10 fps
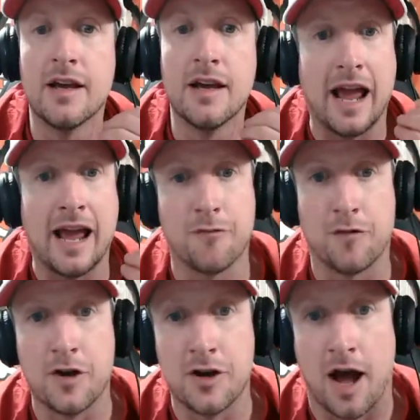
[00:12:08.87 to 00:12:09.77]
a
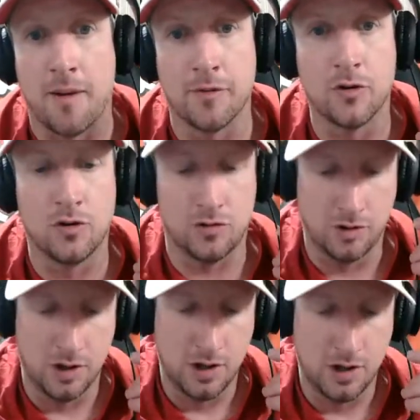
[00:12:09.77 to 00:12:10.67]
phenomenal
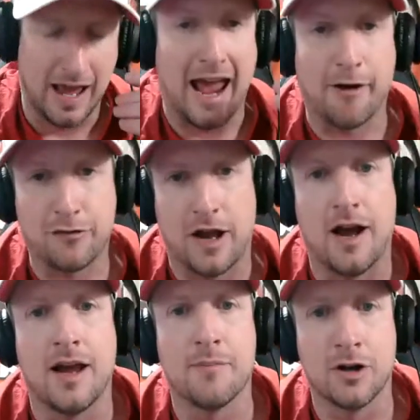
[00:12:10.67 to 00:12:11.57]

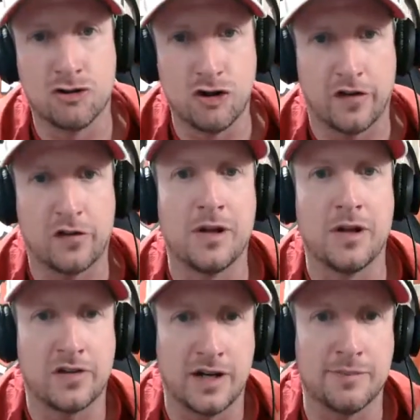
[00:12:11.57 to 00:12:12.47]
halftime adjustment
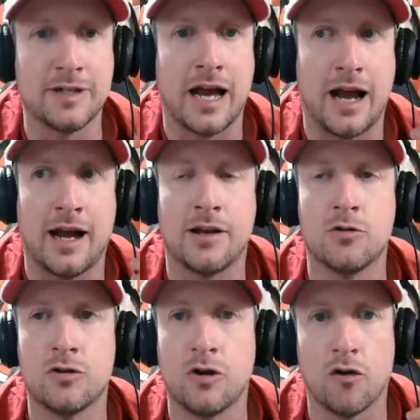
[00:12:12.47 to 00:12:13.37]
type guy who
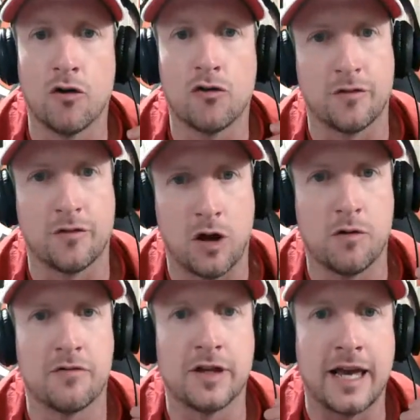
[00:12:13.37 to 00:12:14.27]
goes with the flow
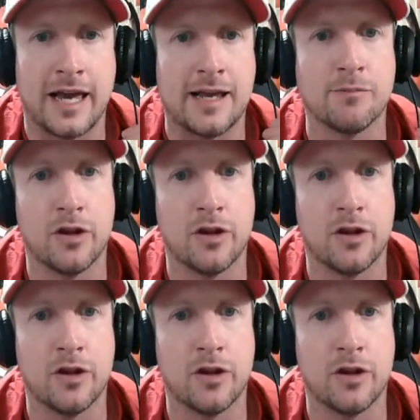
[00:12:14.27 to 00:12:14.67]
of the game,